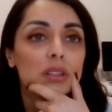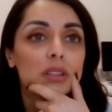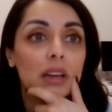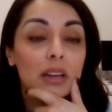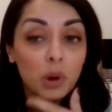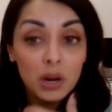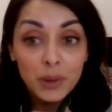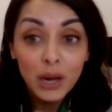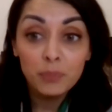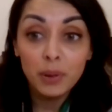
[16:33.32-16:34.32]
they want to
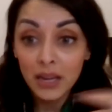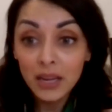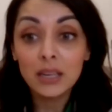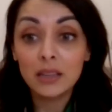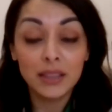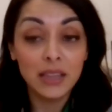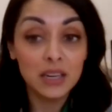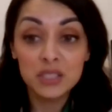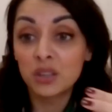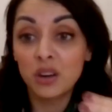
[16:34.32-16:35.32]
be out of pain. Like that
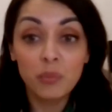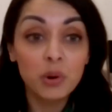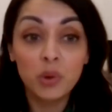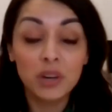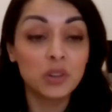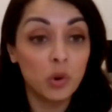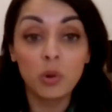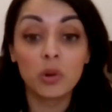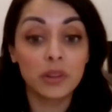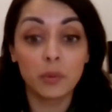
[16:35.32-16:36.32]
is their number one
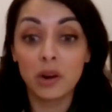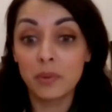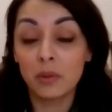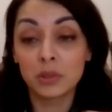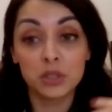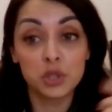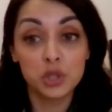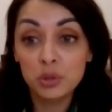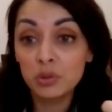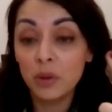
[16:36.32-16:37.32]
goal. They want to be able to
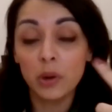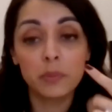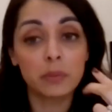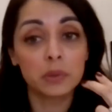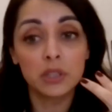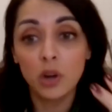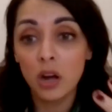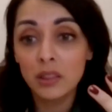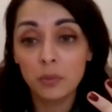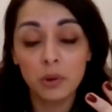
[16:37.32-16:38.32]
chew. They want to be able to
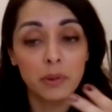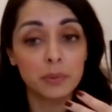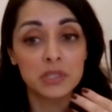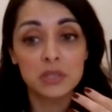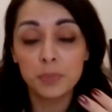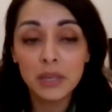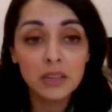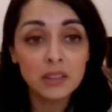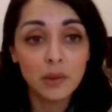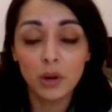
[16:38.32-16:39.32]
yawn. They want to be able to
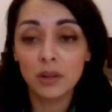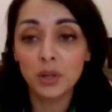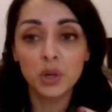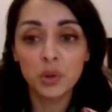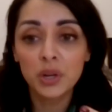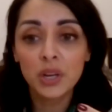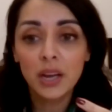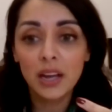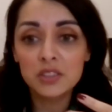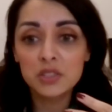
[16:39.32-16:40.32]
speak. They want to, you know,
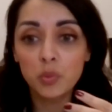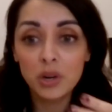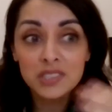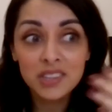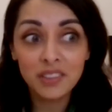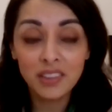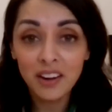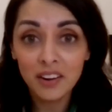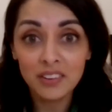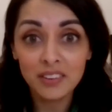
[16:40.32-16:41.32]
and so once they're
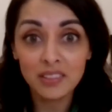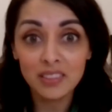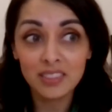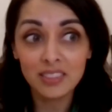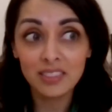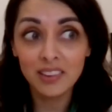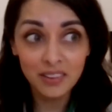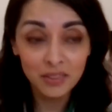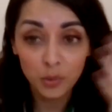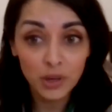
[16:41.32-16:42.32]
there,
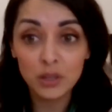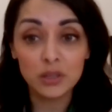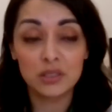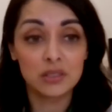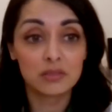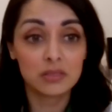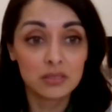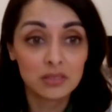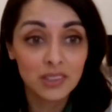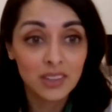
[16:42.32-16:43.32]
they're thrilled.
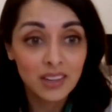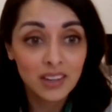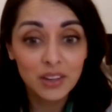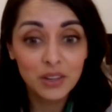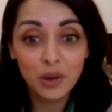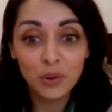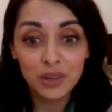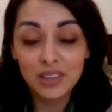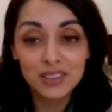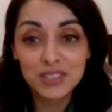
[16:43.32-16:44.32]
Right. you know?
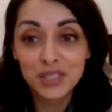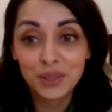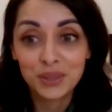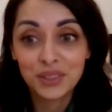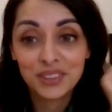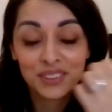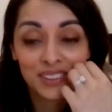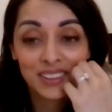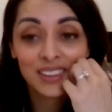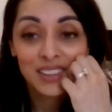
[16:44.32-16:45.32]
And so,
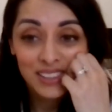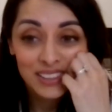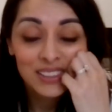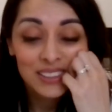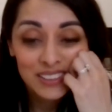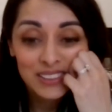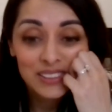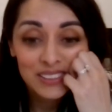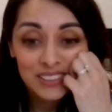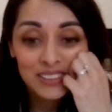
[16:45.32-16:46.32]

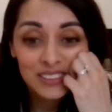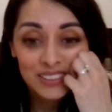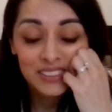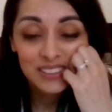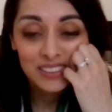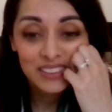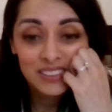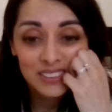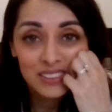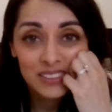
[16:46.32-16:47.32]
yeah, it's so true.
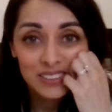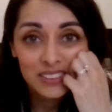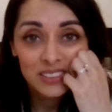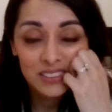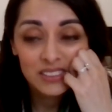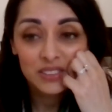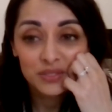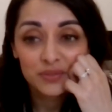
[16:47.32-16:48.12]
And, you know, this is something that